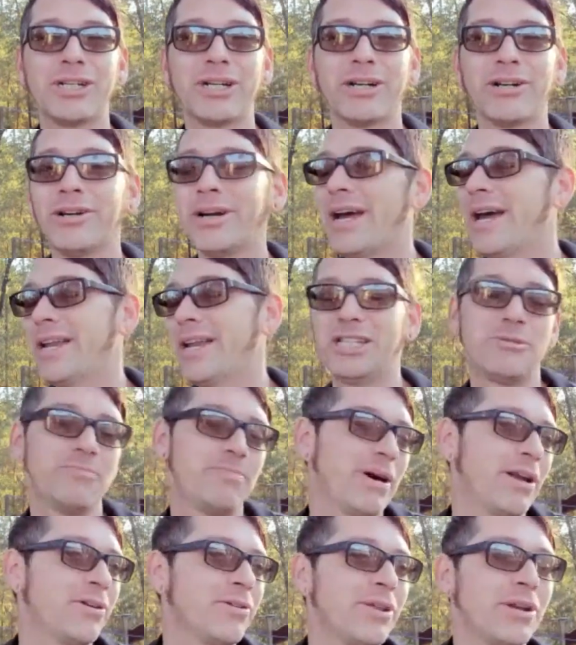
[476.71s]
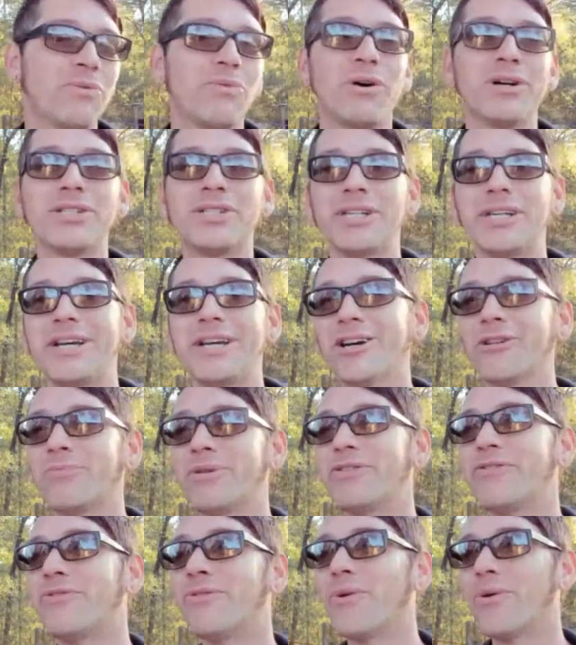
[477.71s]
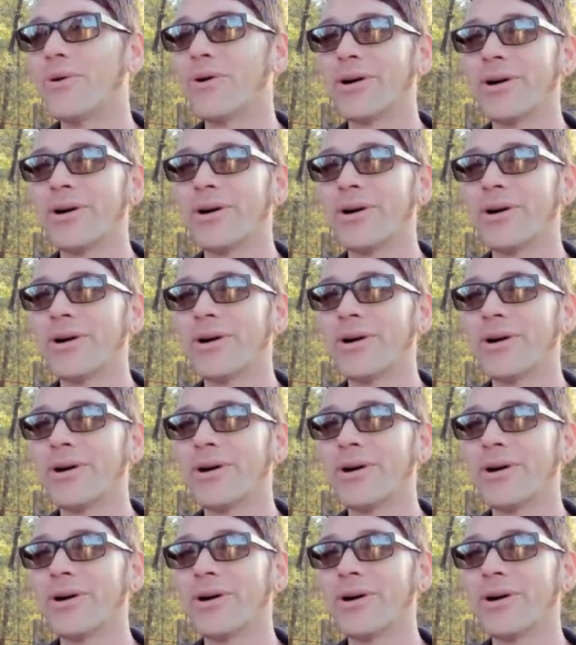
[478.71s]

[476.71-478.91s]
And it's better than it was the year before.